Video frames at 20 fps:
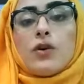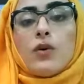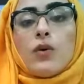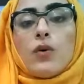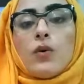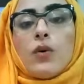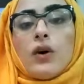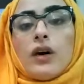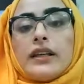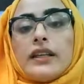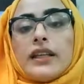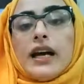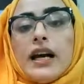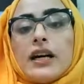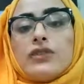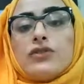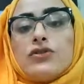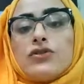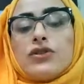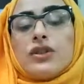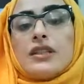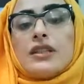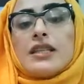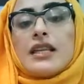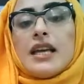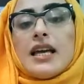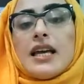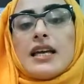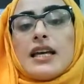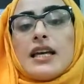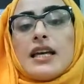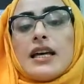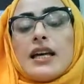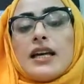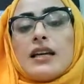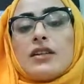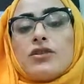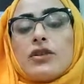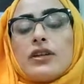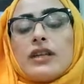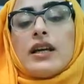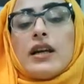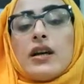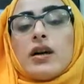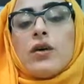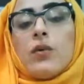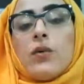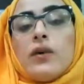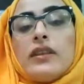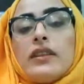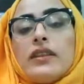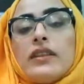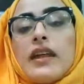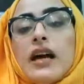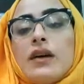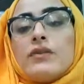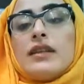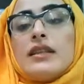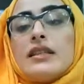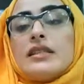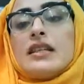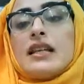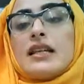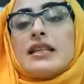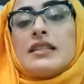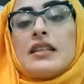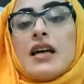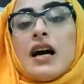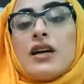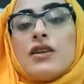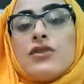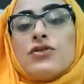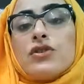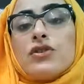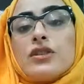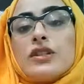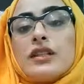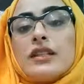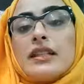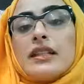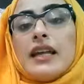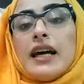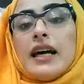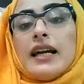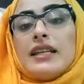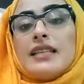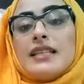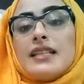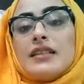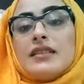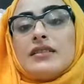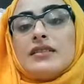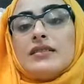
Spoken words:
1690,